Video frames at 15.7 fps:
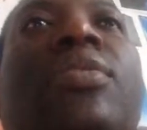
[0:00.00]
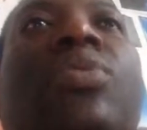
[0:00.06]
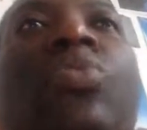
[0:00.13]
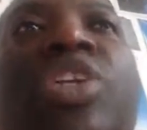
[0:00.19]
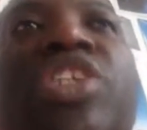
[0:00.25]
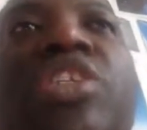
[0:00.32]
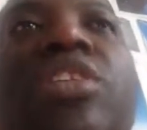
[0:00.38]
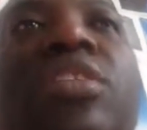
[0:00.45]

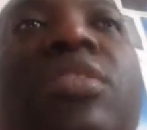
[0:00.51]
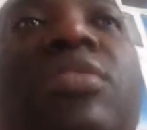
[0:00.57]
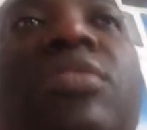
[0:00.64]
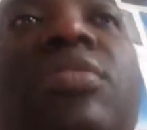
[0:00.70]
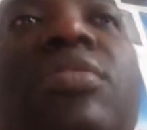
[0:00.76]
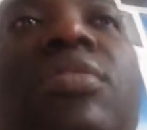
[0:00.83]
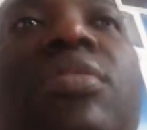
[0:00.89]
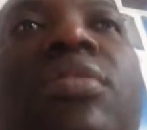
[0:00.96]

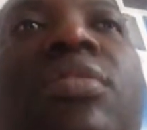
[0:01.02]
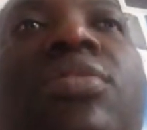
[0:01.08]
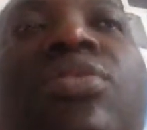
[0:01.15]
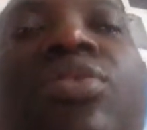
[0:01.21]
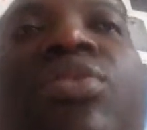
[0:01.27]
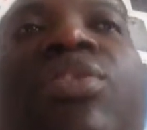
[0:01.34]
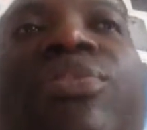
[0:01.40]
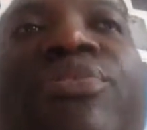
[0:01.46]
wishes
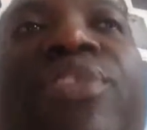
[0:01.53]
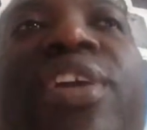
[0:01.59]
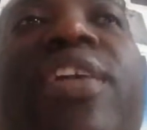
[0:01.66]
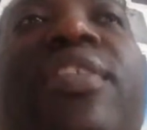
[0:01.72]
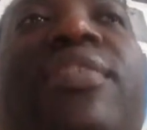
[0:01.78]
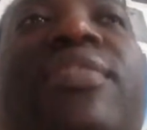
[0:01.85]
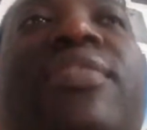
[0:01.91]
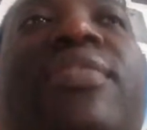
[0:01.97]
to your
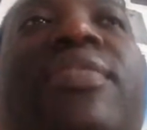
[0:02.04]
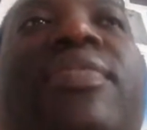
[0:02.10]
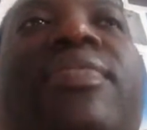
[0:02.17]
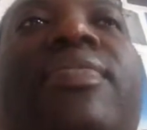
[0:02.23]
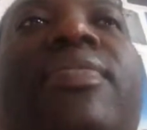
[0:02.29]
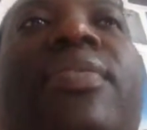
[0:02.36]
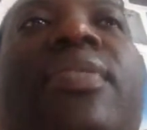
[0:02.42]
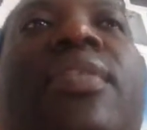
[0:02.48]
friends."
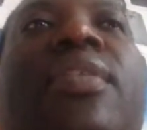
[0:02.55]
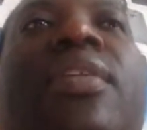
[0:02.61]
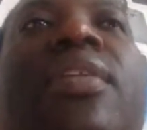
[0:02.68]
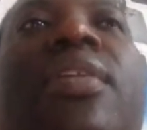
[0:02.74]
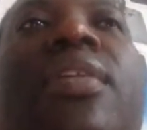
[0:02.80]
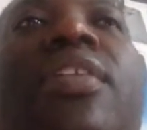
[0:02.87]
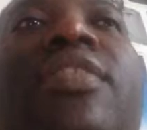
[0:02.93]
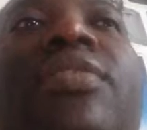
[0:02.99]

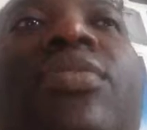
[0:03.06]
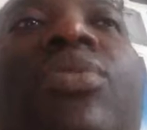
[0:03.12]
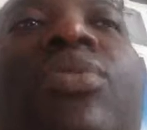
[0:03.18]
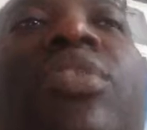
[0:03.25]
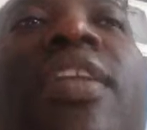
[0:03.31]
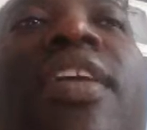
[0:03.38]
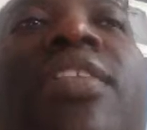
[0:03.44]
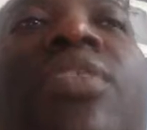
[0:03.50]

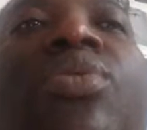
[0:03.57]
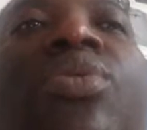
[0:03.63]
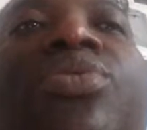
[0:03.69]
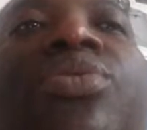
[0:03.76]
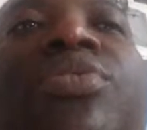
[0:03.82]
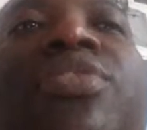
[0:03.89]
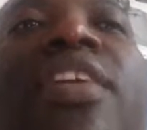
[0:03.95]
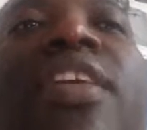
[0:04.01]
The letter
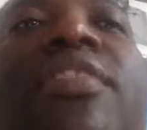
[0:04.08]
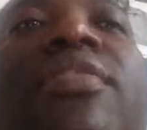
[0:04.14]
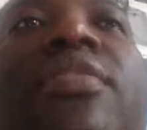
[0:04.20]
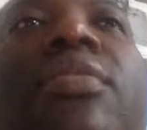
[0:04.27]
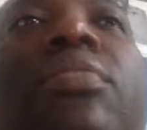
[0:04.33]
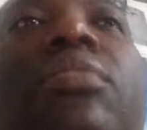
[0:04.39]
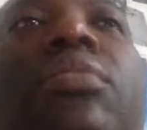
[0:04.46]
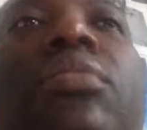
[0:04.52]
also
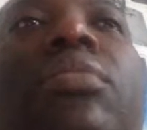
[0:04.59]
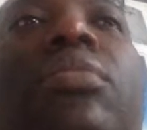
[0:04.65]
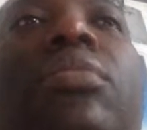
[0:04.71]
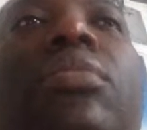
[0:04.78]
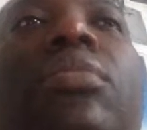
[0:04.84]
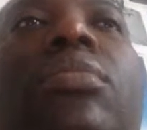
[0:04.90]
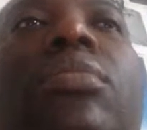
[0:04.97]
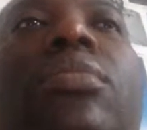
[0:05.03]
says,
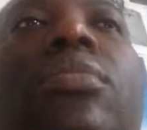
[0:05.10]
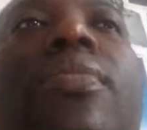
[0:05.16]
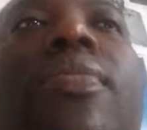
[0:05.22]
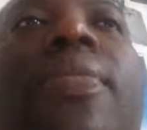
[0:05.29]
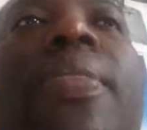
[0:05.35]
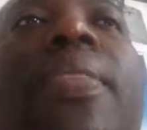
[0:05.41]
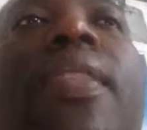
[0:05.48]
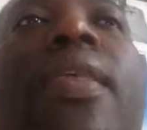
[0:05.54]

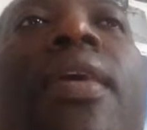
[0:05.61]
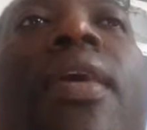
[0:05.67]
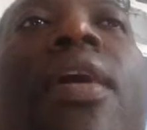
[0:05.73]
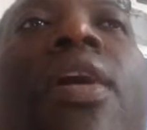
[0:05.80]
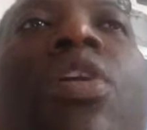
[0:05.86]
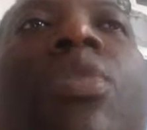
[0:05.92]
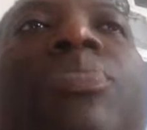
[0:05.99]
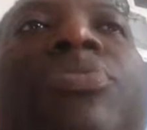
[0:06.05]

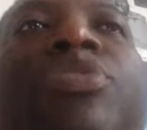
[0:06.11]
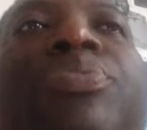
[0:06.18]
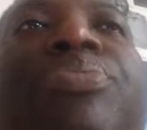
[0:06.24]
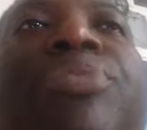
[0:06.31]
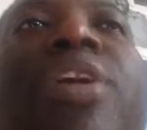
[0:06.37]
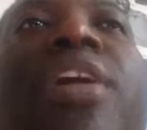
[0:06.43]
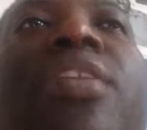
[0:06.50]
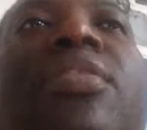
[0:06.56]
"Help
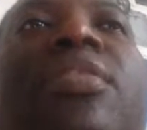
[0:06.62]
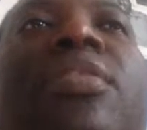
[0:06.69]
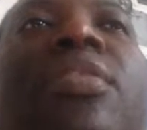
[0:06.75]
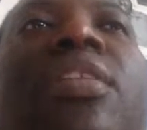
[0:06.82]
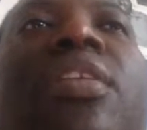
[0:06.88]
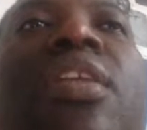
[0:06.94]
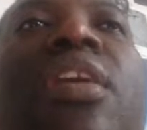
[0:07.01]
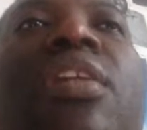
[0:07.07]
spread
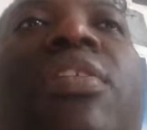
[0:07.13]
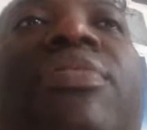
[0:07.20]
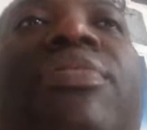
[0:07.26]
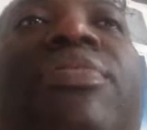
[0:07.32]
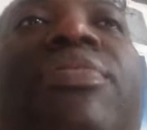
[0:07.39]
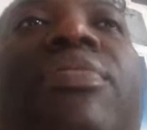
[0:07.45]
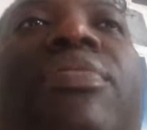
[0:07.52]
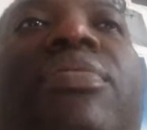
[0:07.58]
the
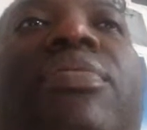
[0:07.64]
love